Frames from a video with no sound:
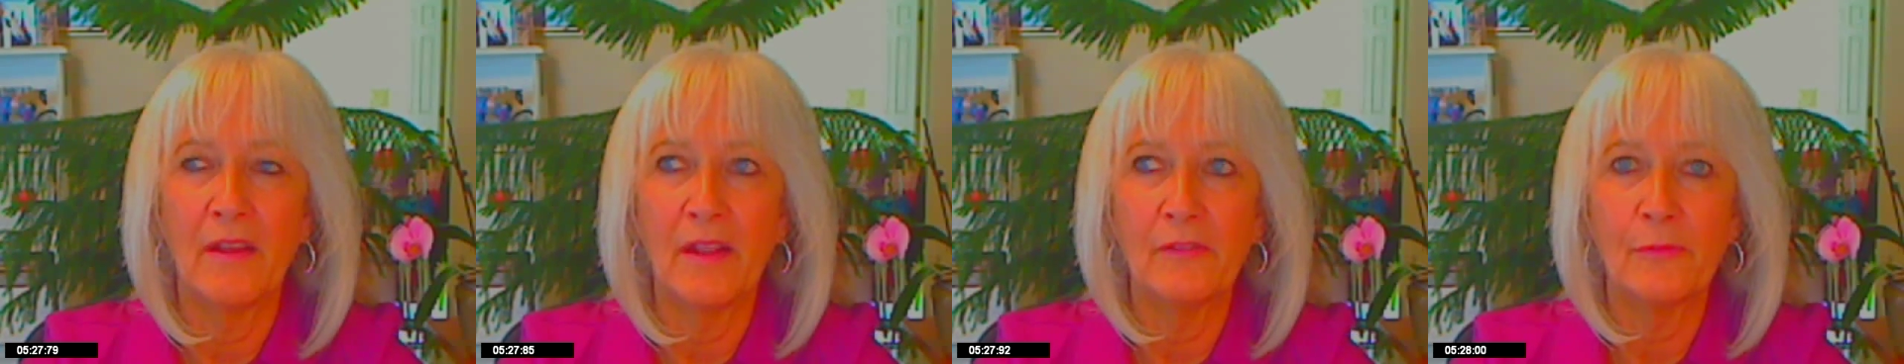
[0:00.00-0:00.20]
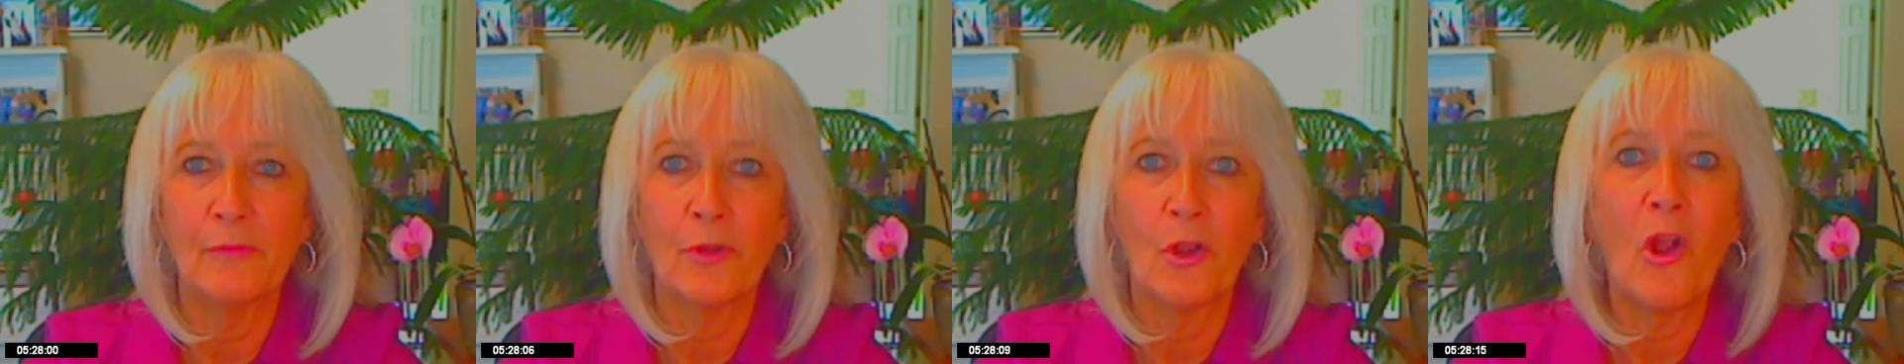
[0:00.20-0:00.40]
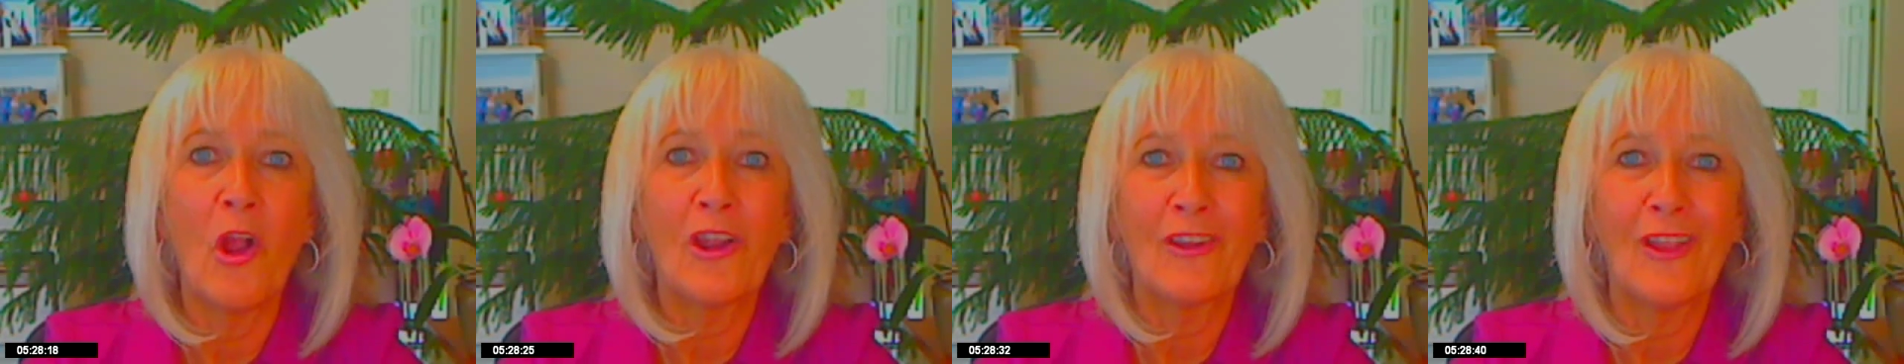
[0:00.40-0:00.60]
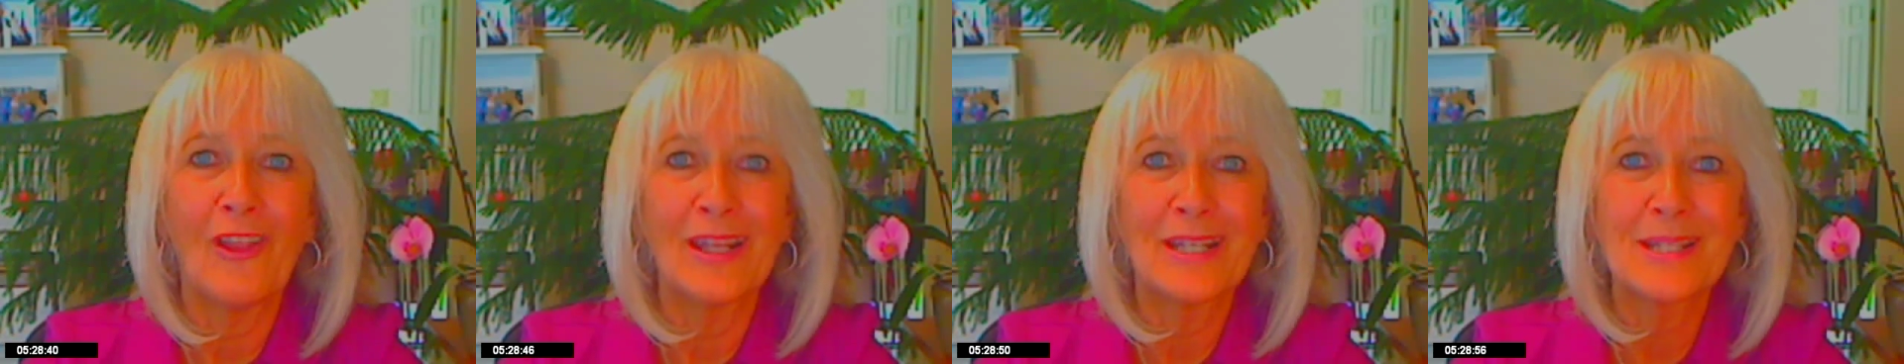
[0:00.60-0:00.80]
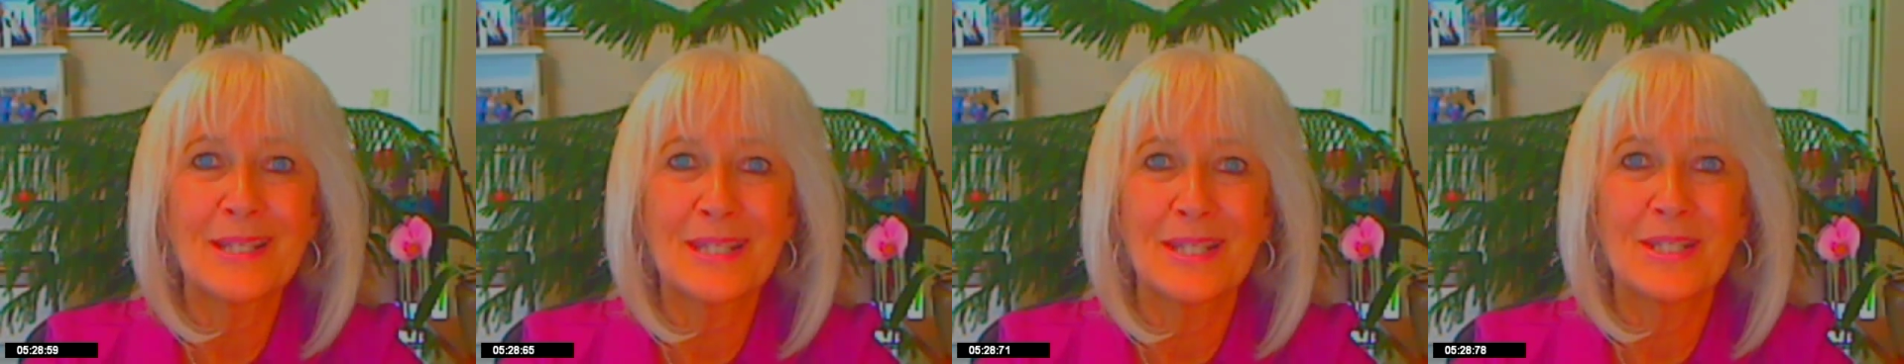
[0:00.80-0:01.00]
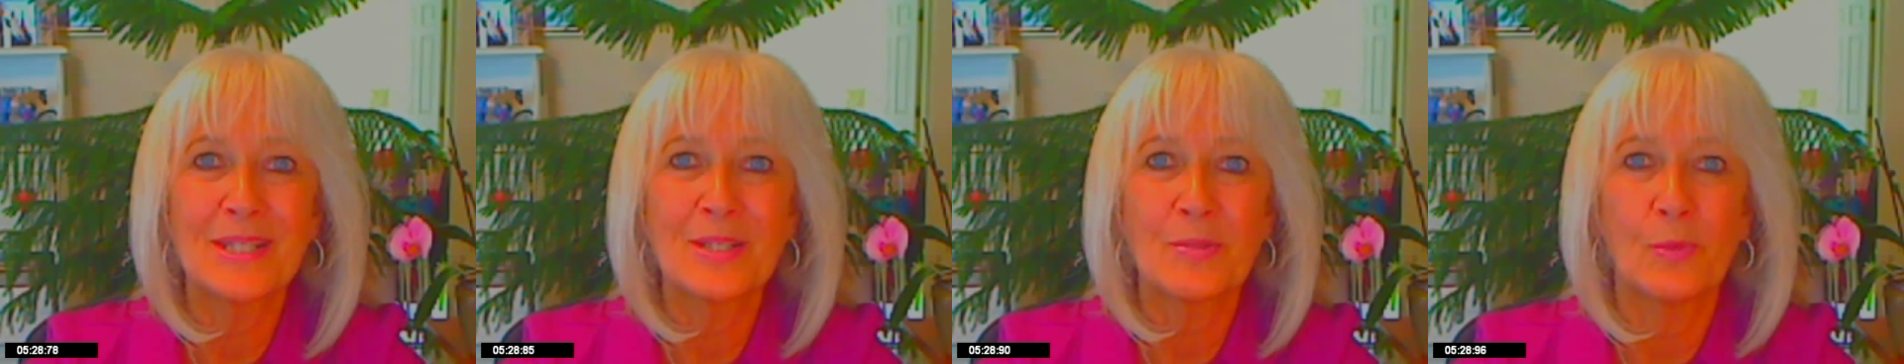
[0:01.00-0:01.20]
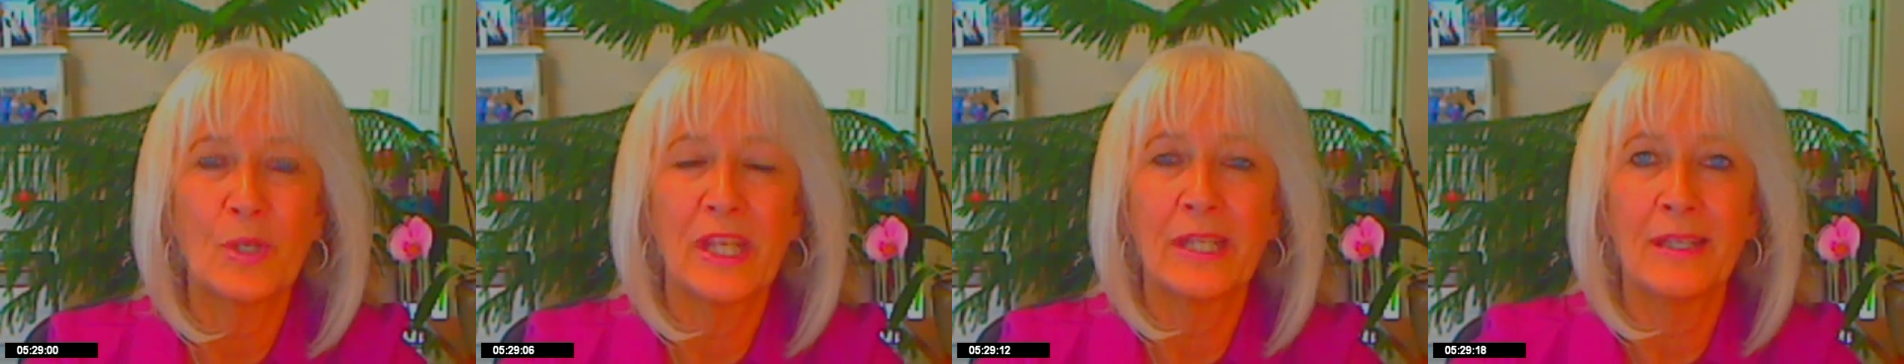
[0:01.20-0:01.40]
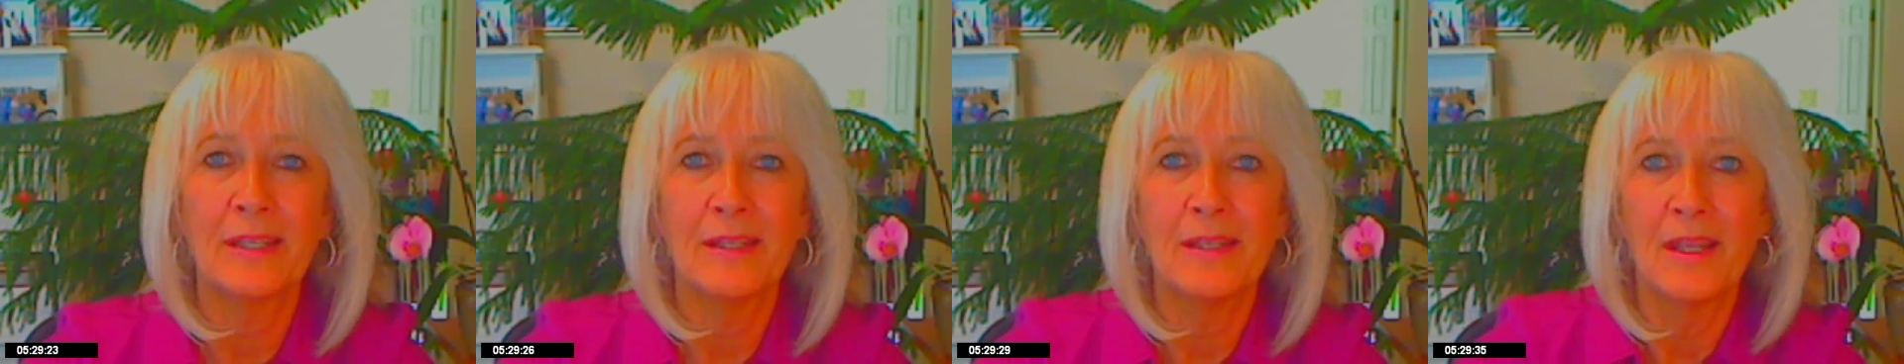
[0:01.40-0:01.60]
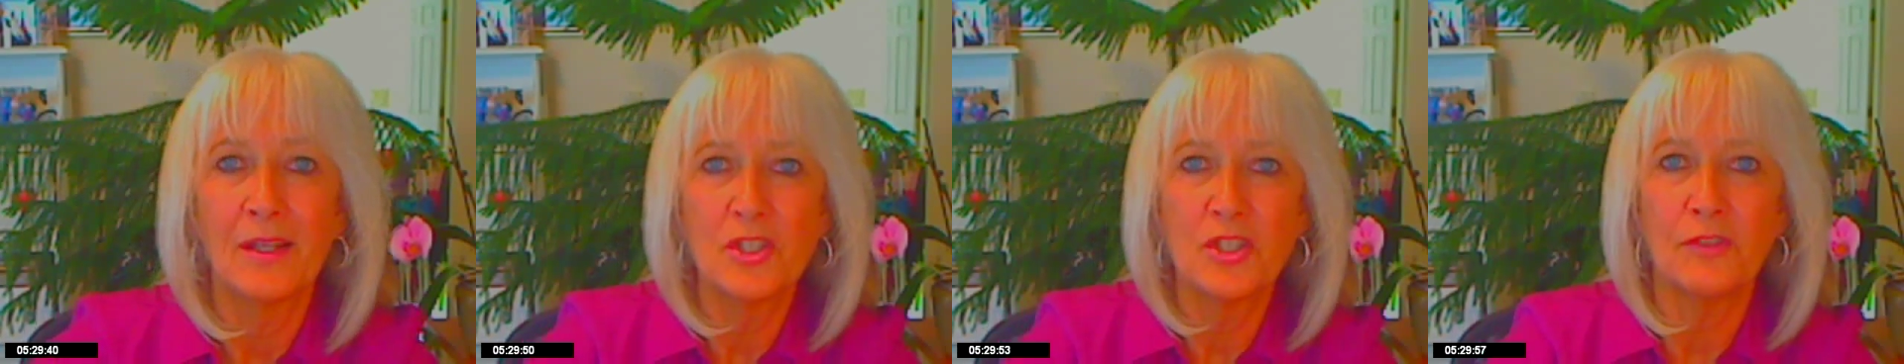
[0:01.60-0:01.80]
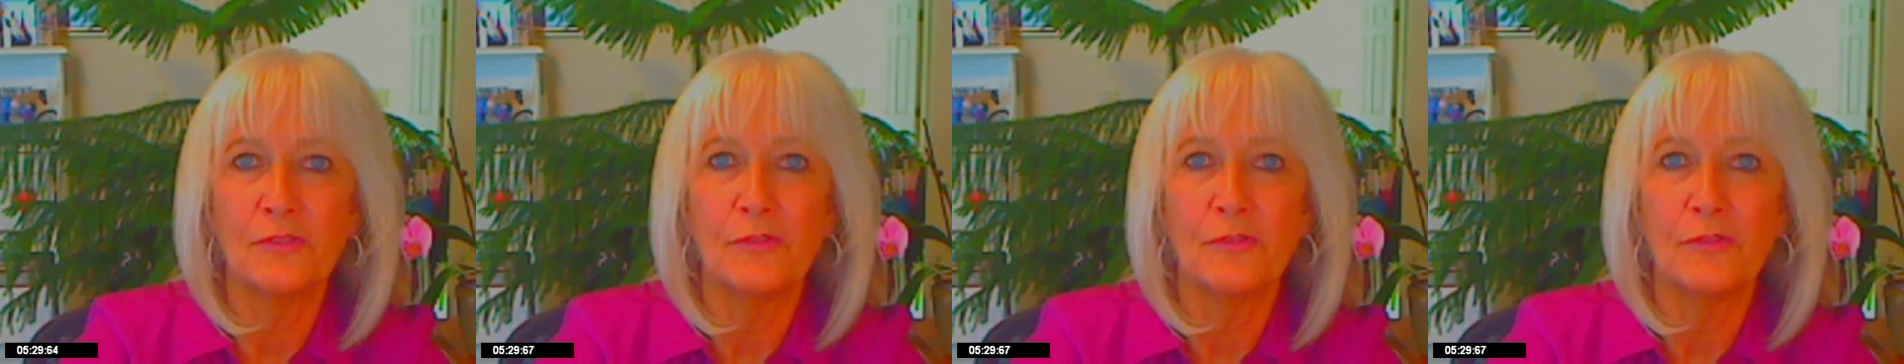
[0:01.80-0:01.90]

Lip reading: We're Heartlights this week